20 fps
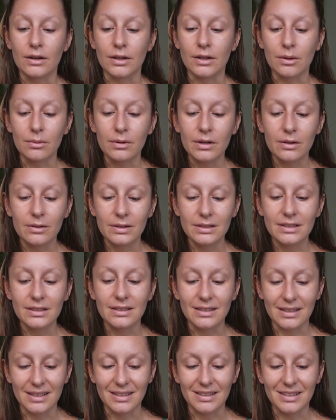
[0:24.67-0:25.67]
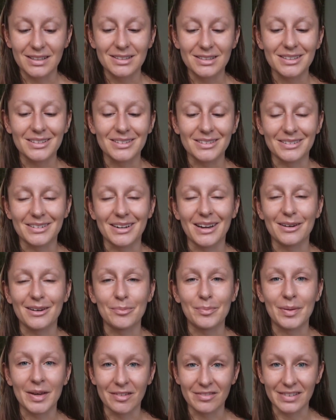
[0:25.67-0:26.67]
You are going to need to learn how to
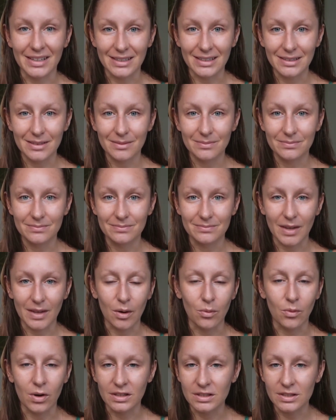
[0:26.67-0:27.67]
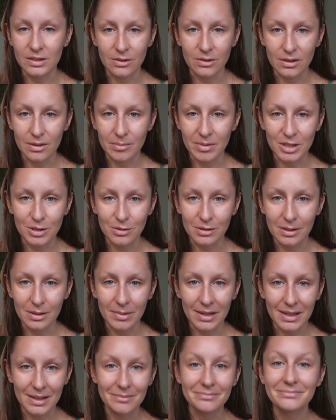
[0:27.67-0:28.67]
pivot. I wanted to go to the beach really
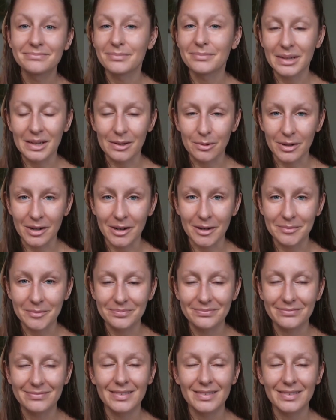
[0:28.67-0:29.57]
bad, but here we are.